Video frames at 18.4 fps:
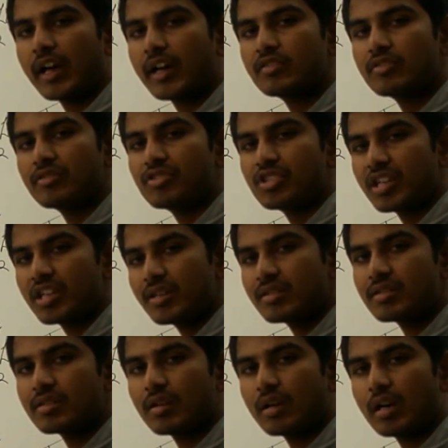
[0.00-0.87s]
as you
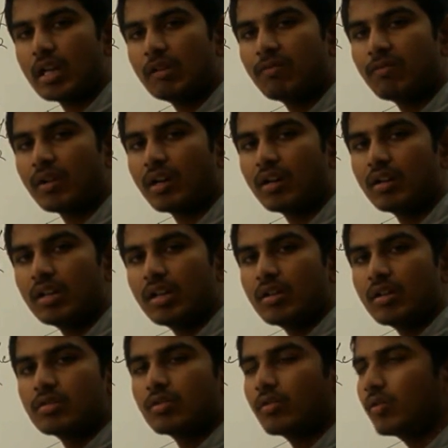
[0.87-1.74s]
change the alpha.
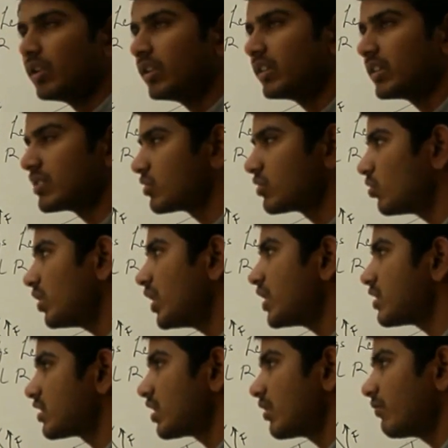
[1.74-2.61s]
So let us do
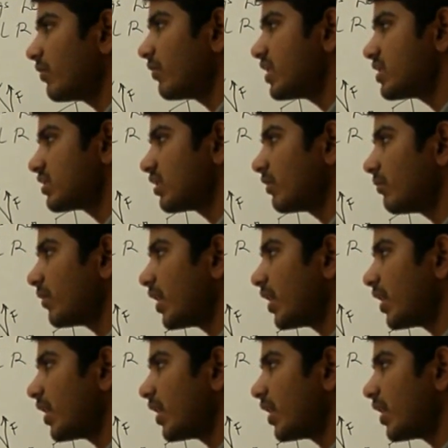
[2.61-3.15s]
a step-by-step